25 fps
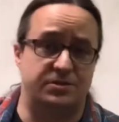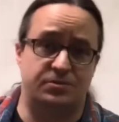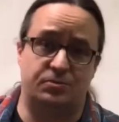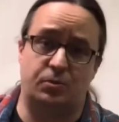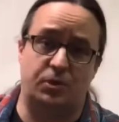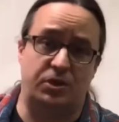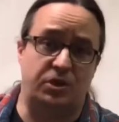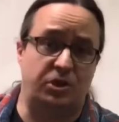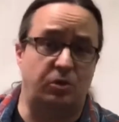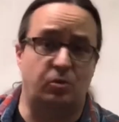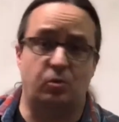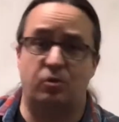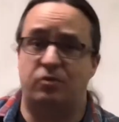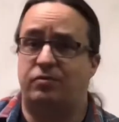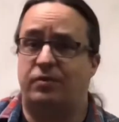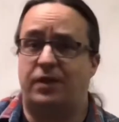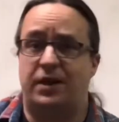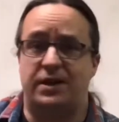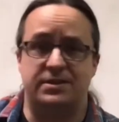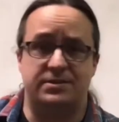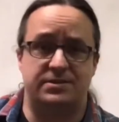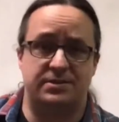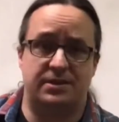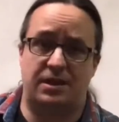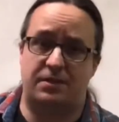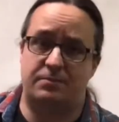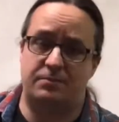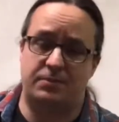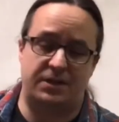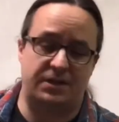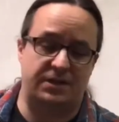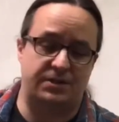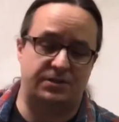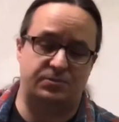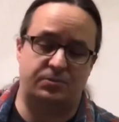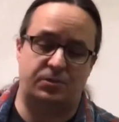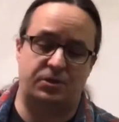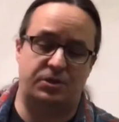when you were fighting
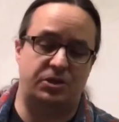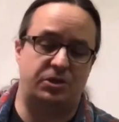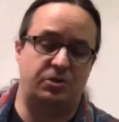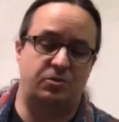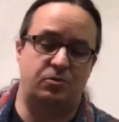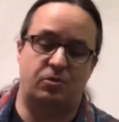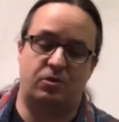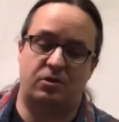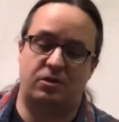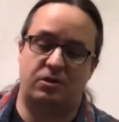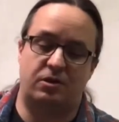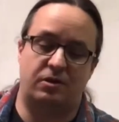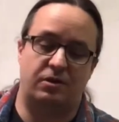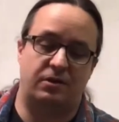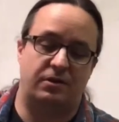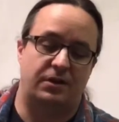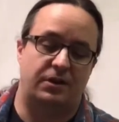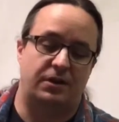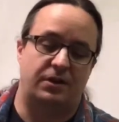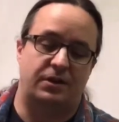zombies, when you were,